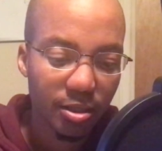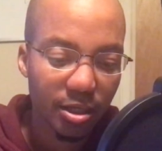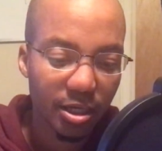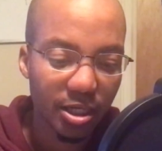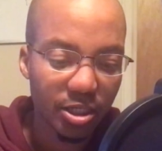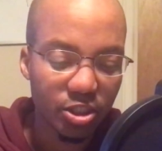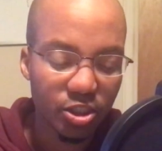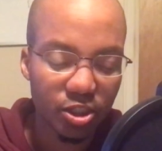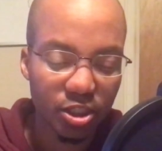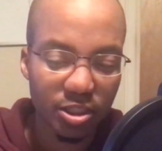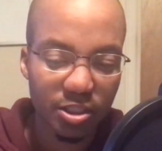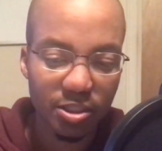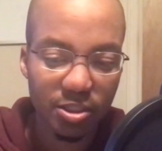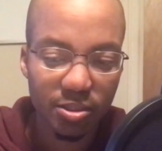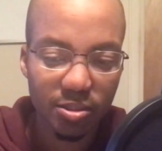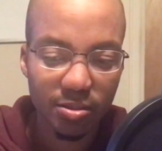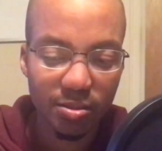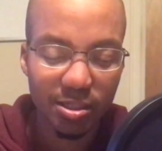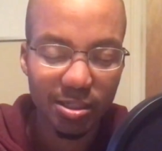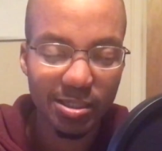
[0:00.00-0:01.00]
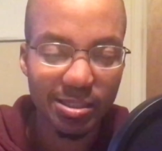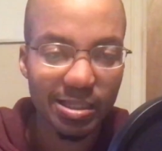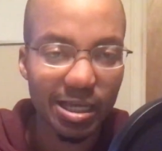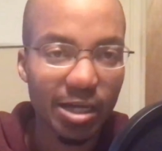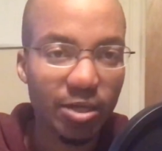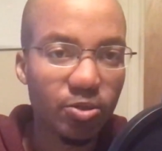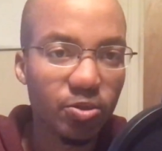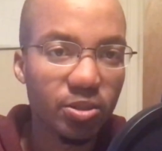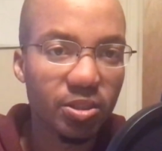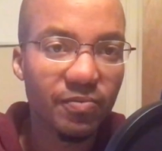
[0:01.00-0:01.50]
It's just the
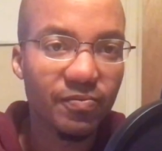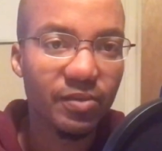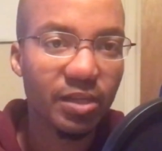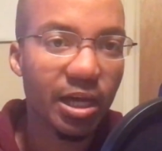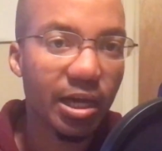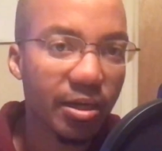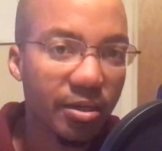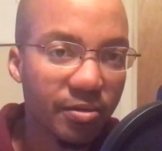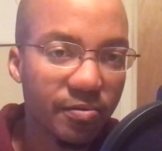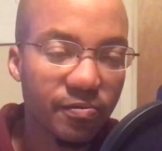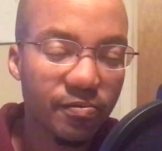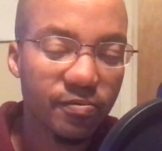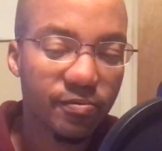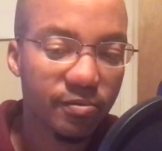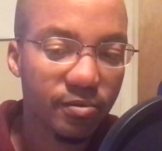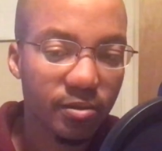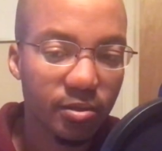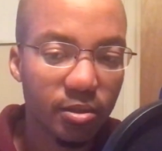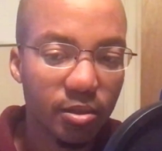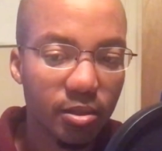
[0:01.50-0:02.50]
cycle of life.